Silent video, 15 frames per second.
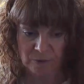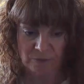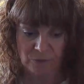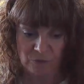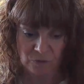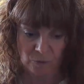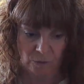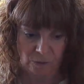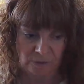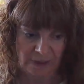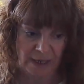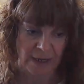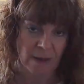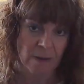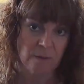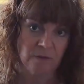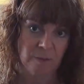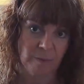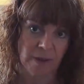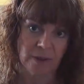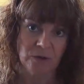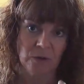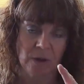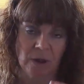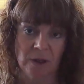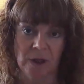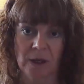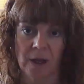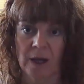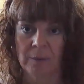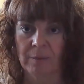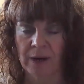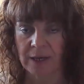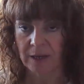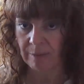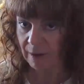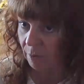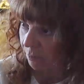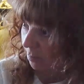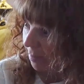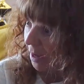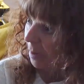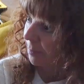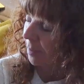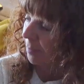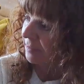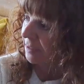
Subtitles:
If you scroll down, there's a button you can click on. My email will pop up.